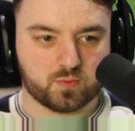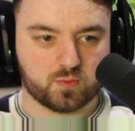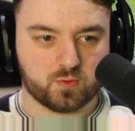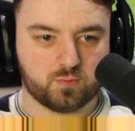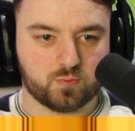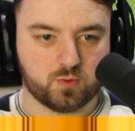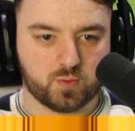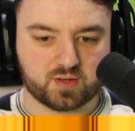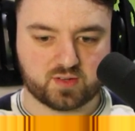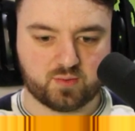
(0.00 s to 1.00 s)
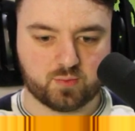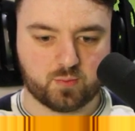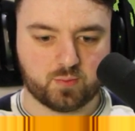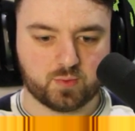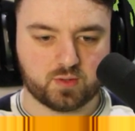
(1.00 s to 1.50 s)
Oh no, actually, what
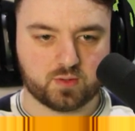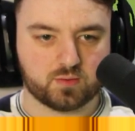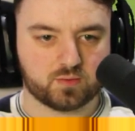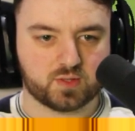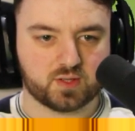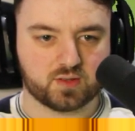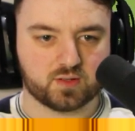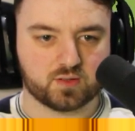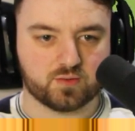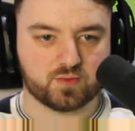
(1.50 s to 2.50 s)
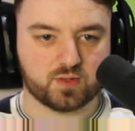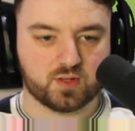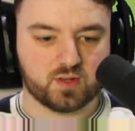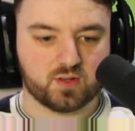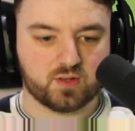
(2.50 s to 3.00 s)
we will take this off.
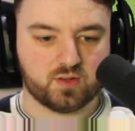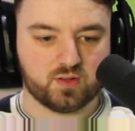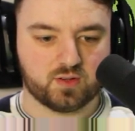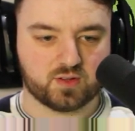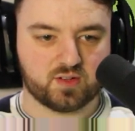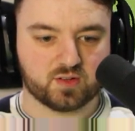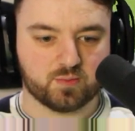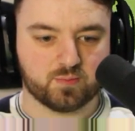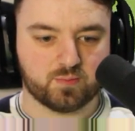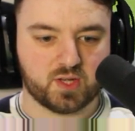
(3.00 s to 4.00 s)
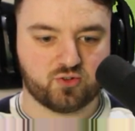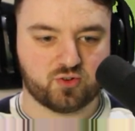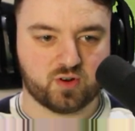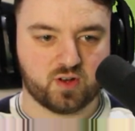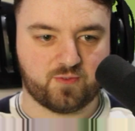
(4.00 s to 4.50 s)
You can see some
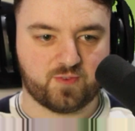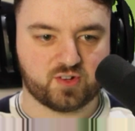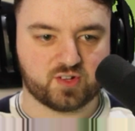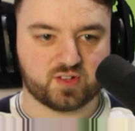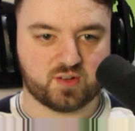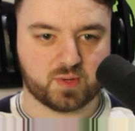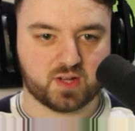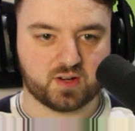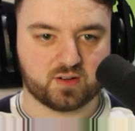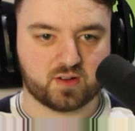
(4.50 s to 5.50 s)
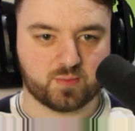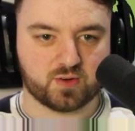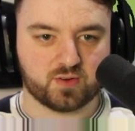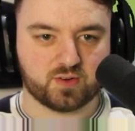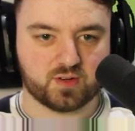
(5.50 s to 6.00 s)
major efficiency planning coming
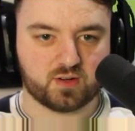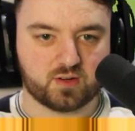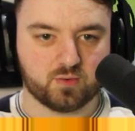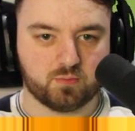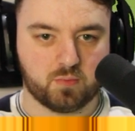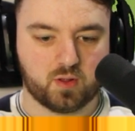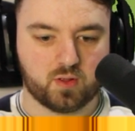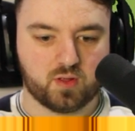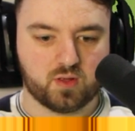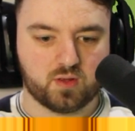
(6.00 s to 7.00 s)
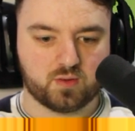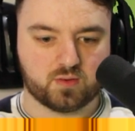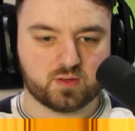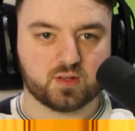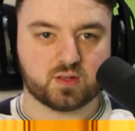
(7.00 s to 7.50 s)
on here. Oh,
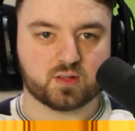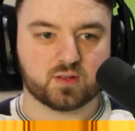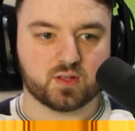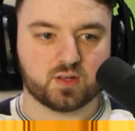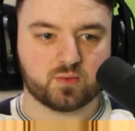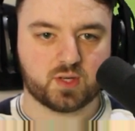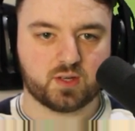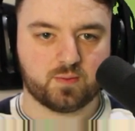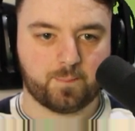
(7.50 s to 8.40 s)
take that away.